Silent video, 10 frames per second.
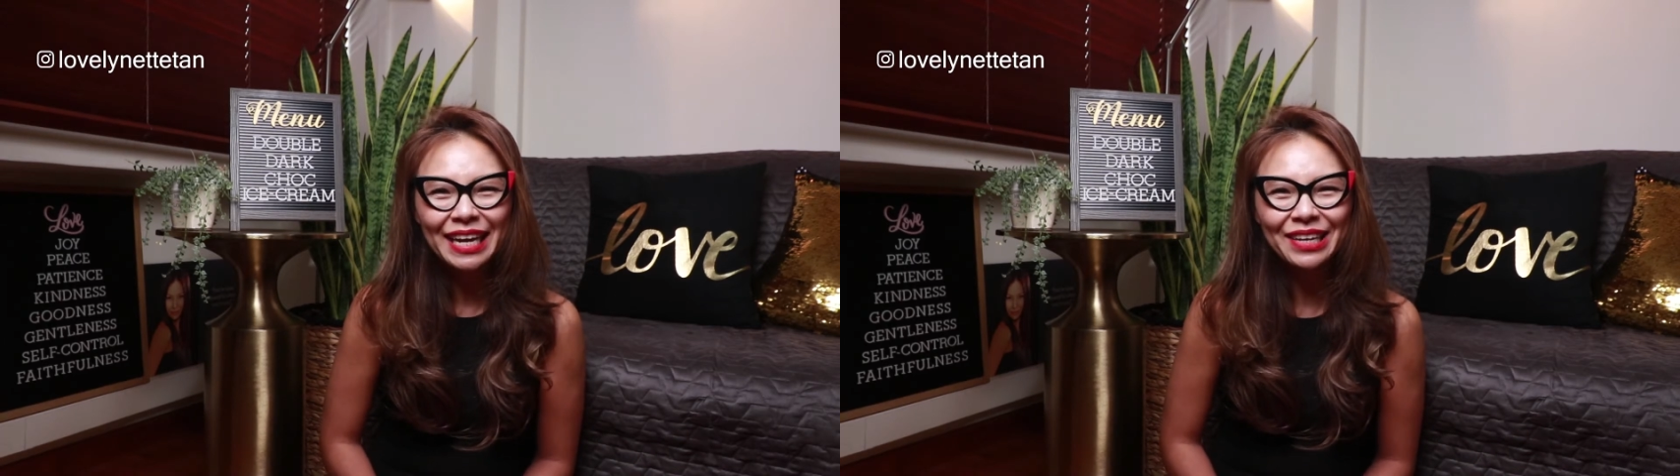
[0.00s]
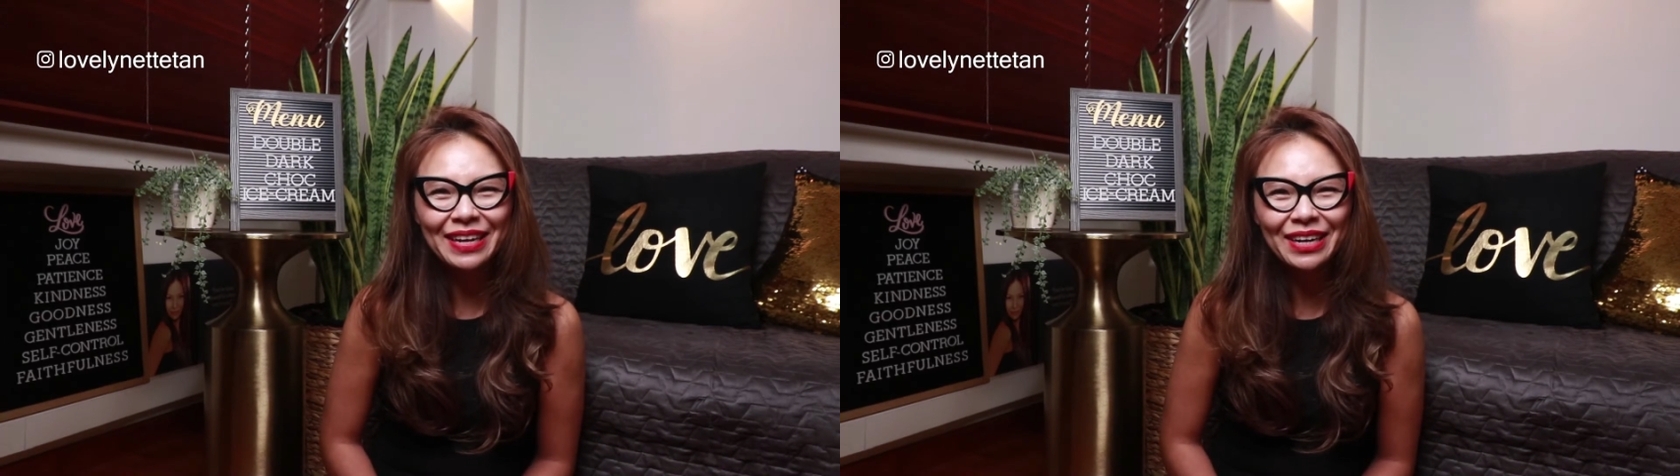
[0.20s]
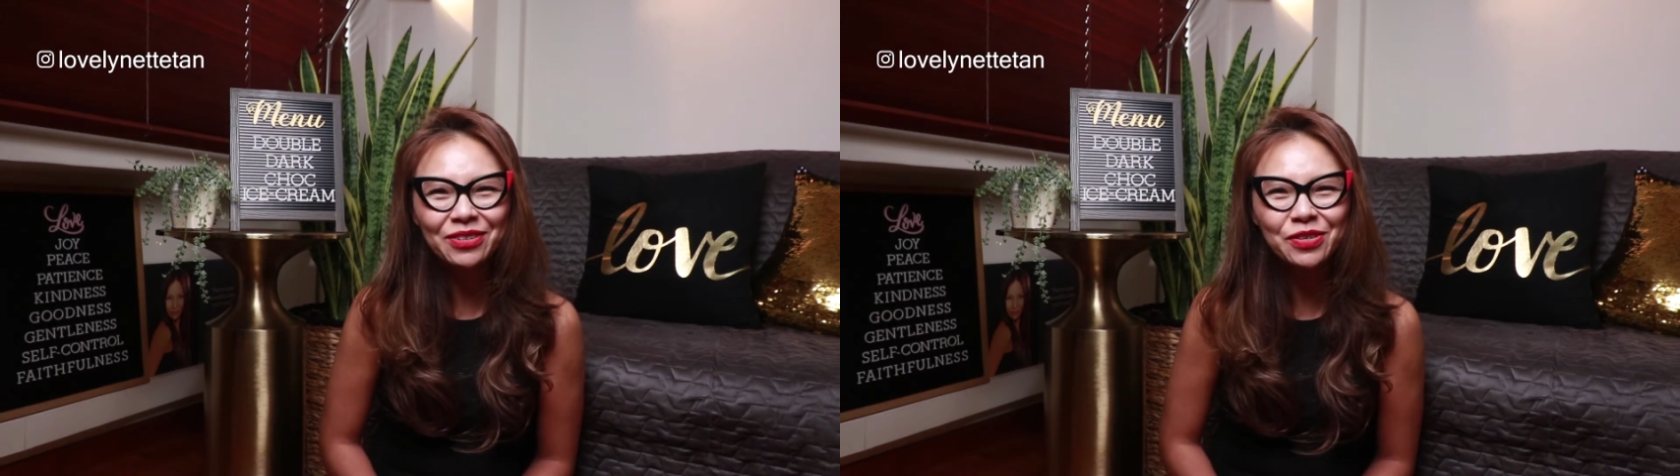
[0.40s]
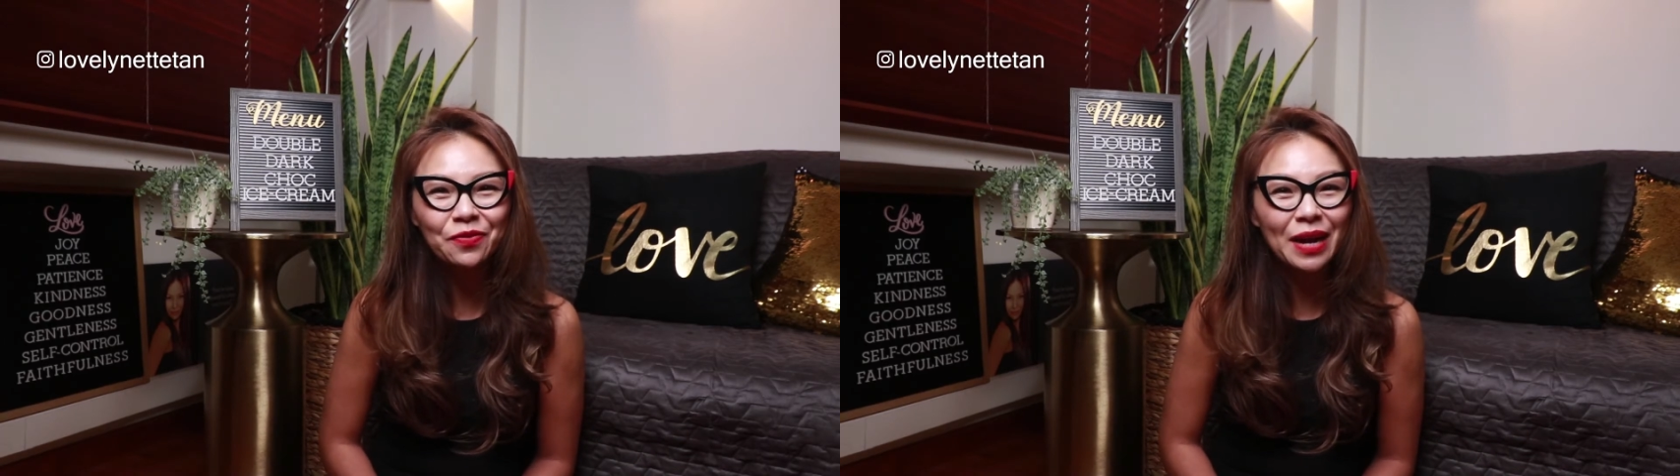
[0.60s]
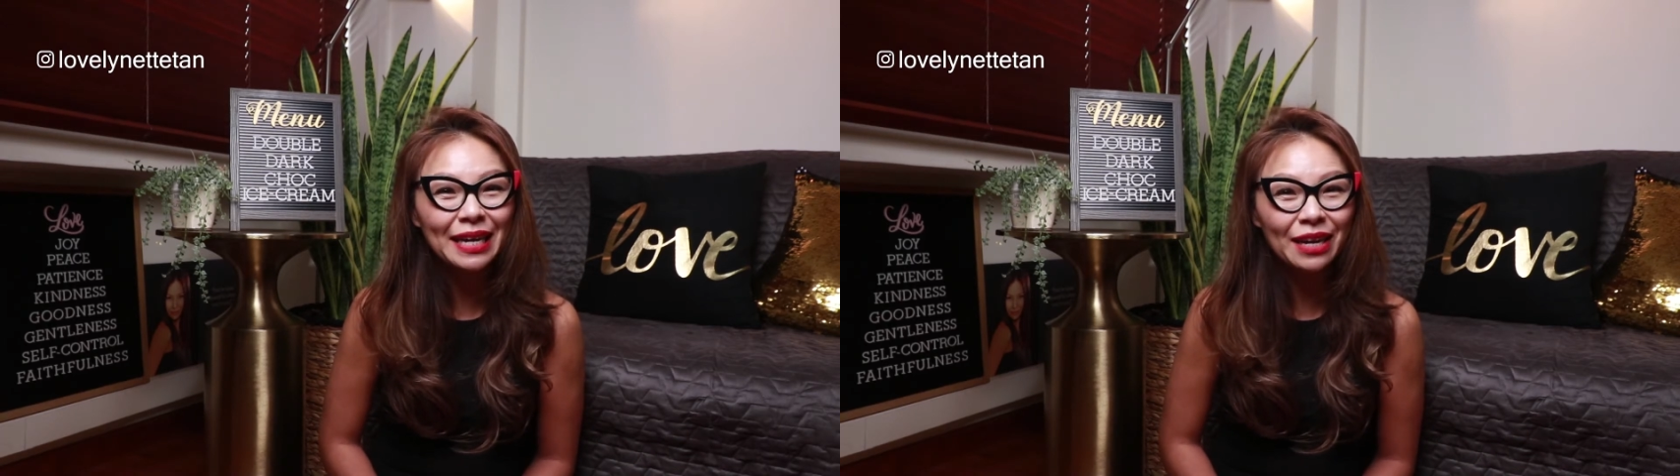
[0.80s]
You can also
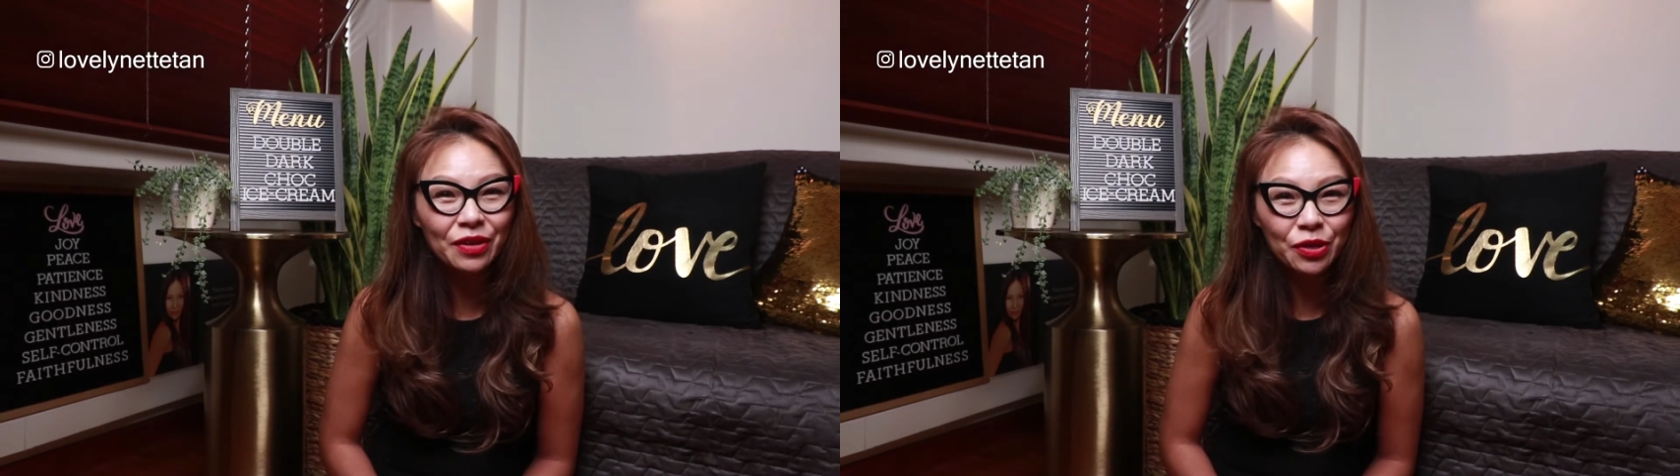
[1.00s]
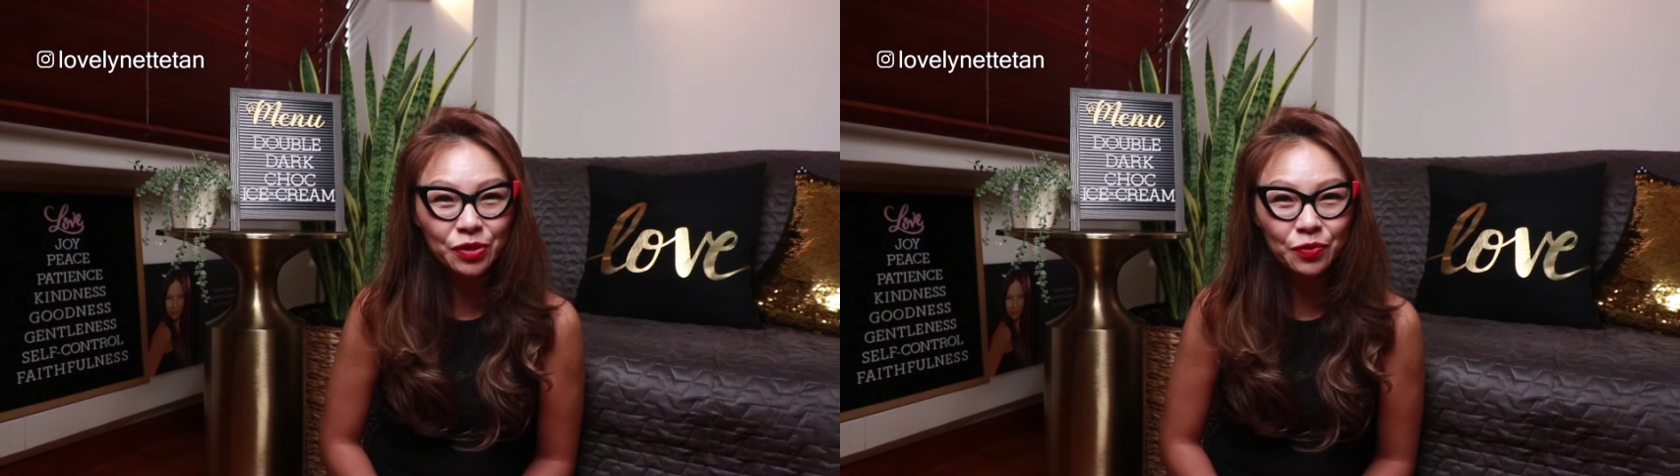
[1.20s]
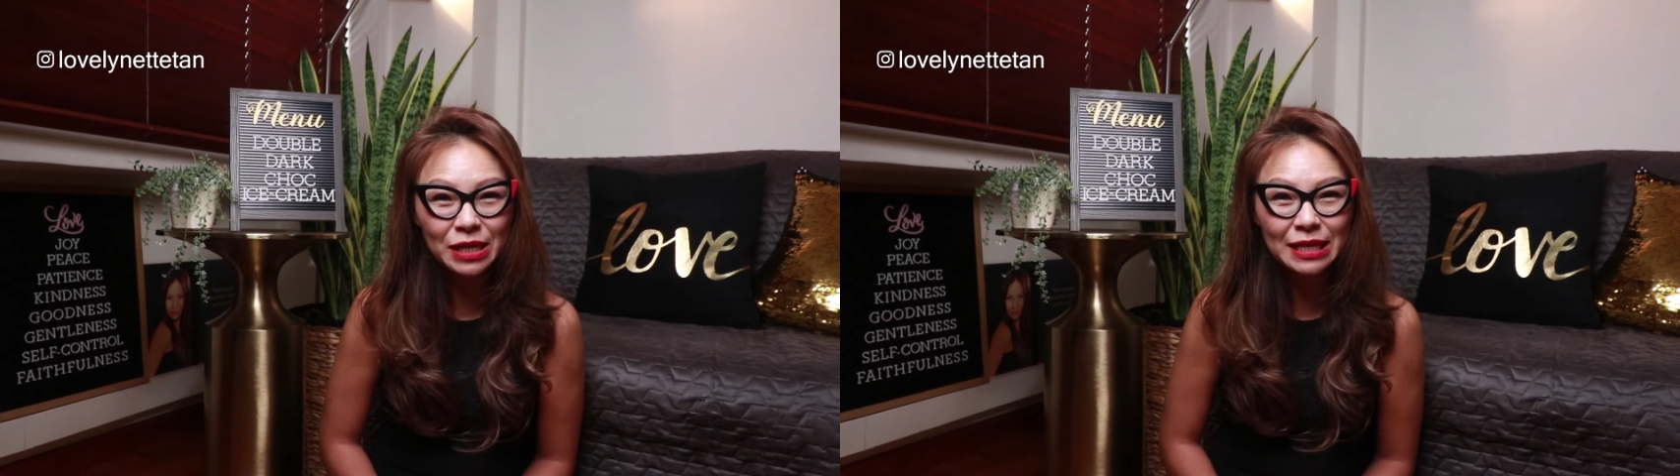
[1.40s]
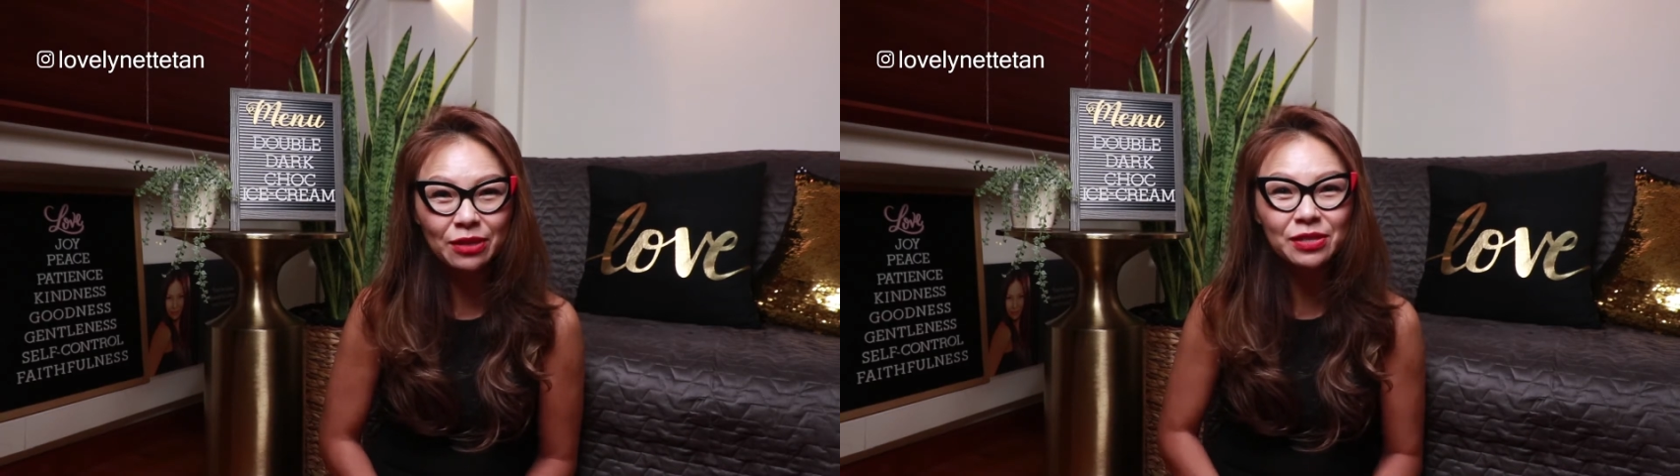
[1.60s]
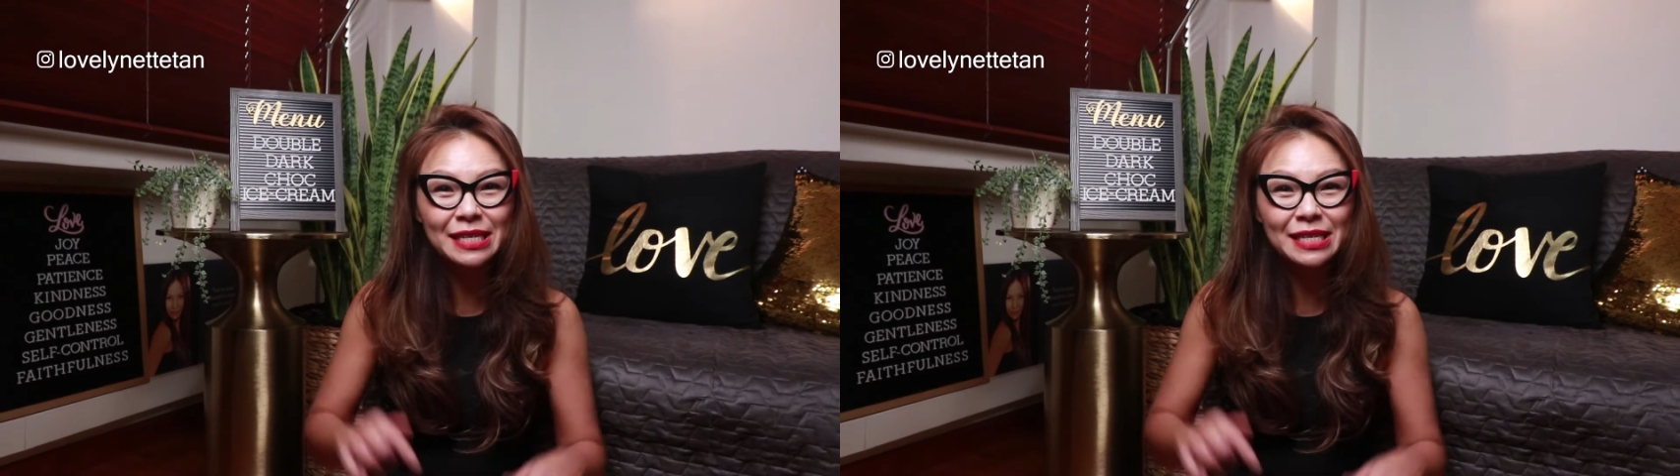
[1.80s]
find other useful details